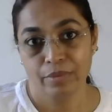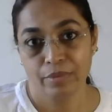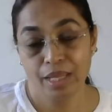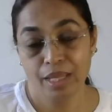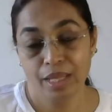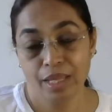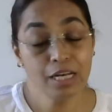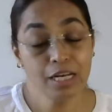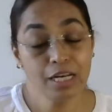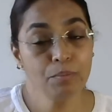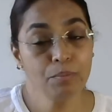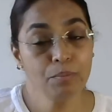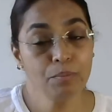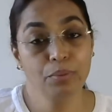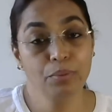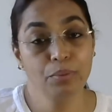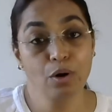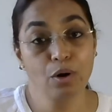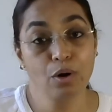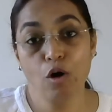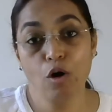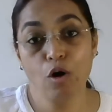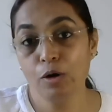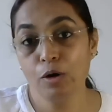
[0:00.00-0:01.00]
in a
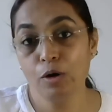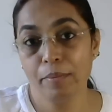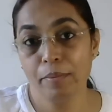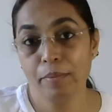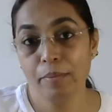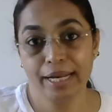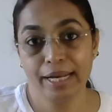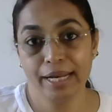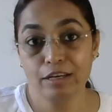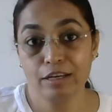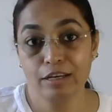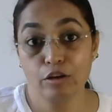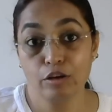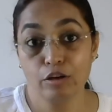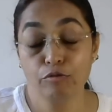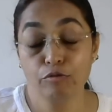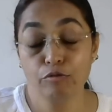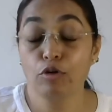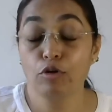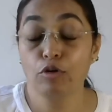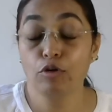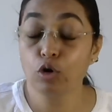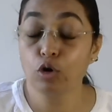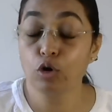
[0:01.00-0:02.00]
broad manner
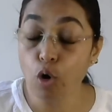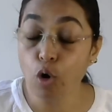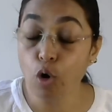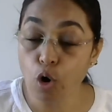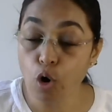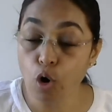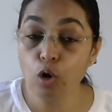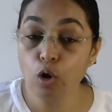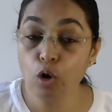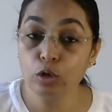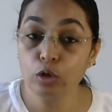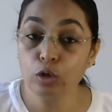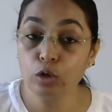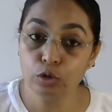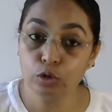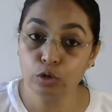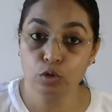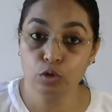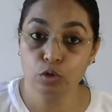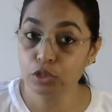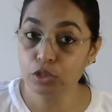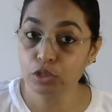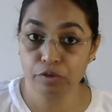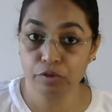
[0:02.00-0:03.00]
for all
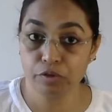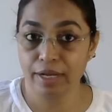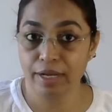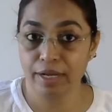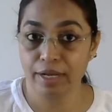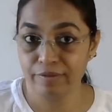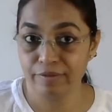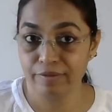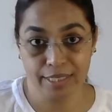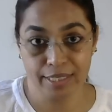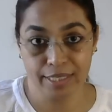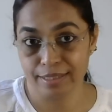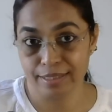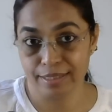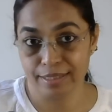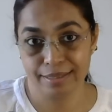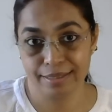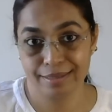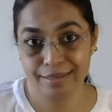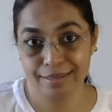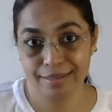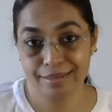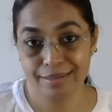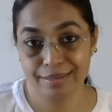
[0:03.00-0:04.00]
those 12
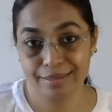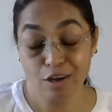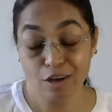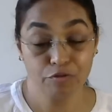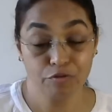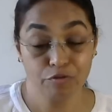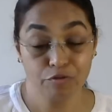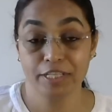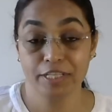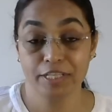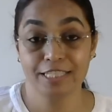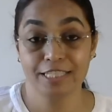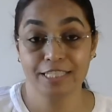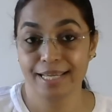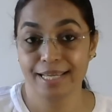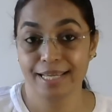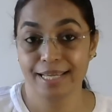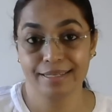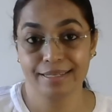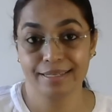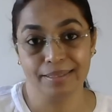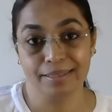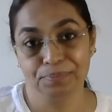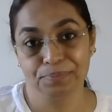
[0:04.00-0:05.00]
years of its
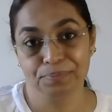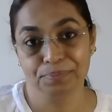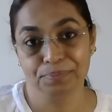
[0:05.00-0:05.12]
cycle.